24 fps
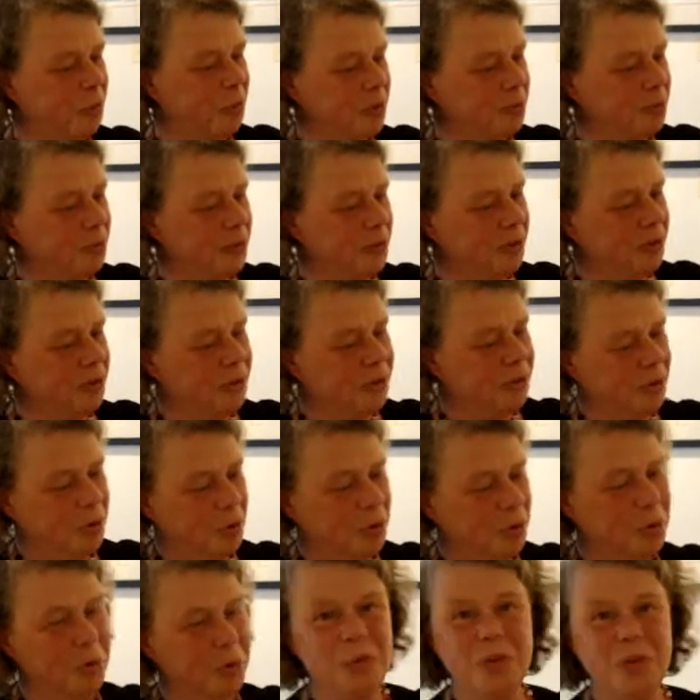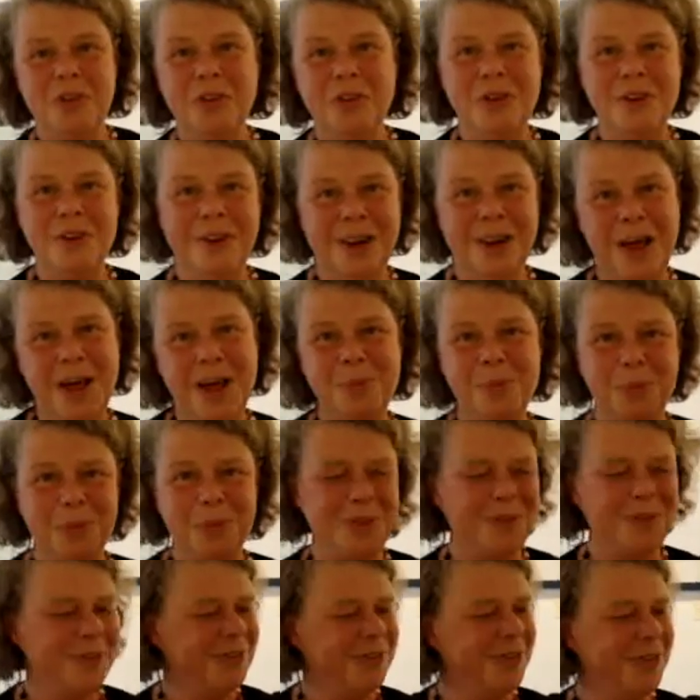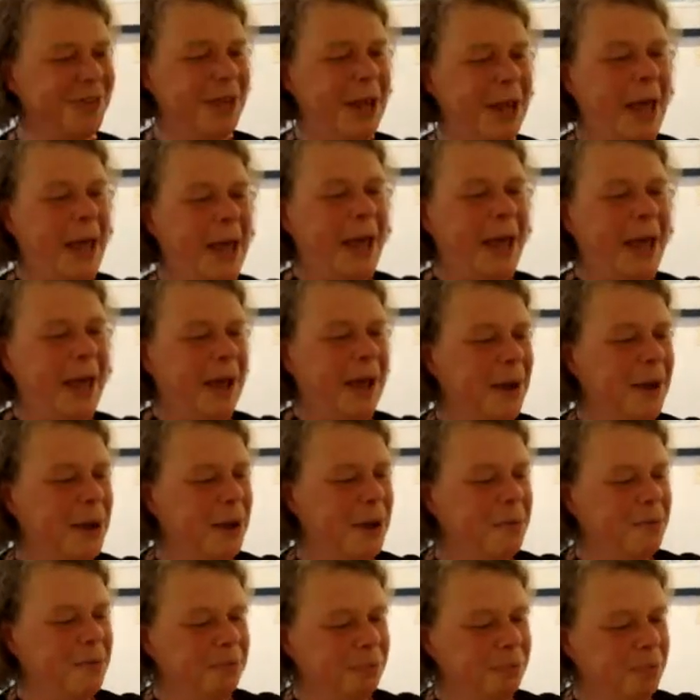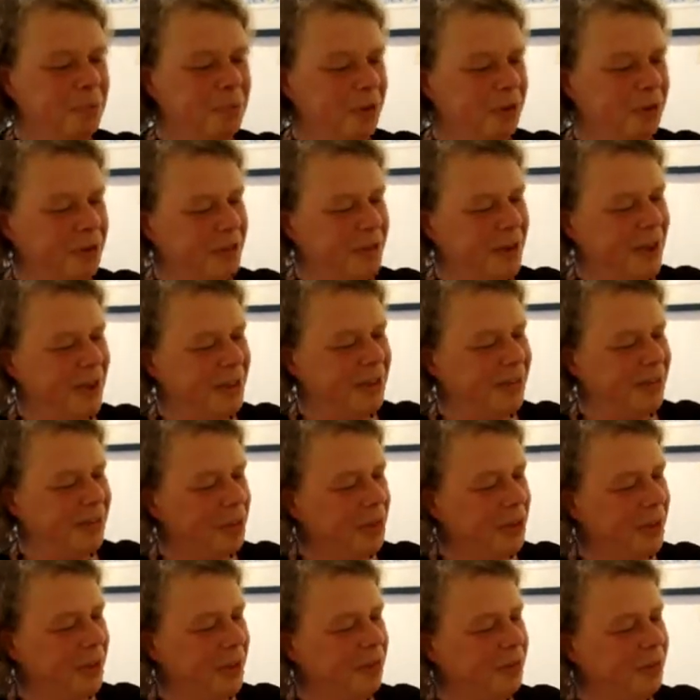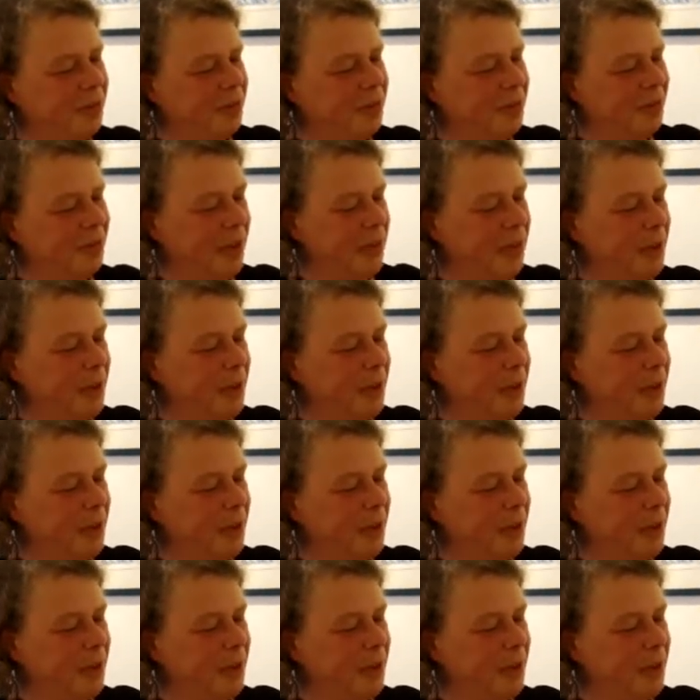with me to schools and libraries and book fairs and things.